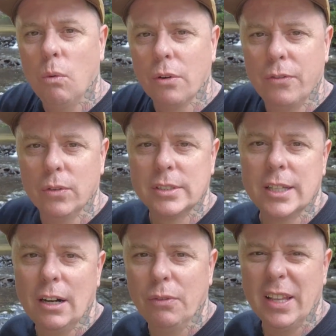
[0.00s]
waterfall
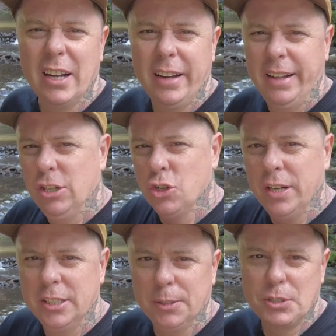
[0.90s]
itself without any
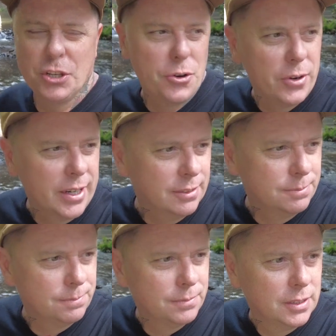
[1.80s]
trees obscuring it.
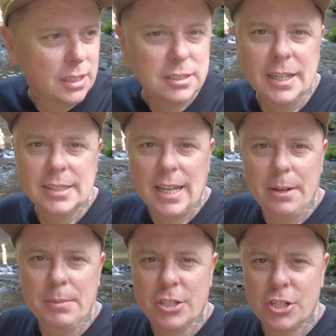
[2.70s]
So here's
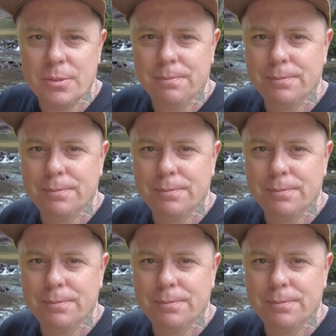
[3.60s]
that image.